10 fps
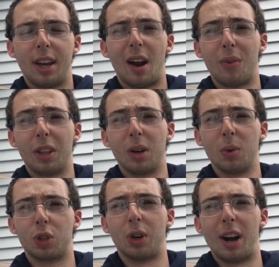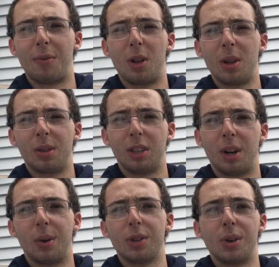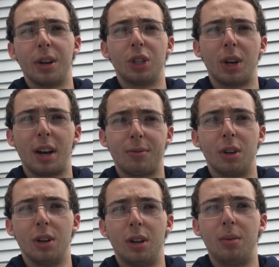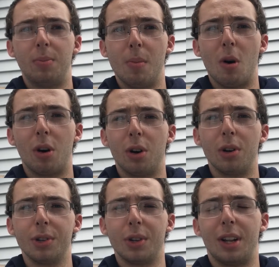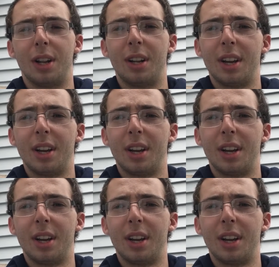everything will travel, as long as you have good morals and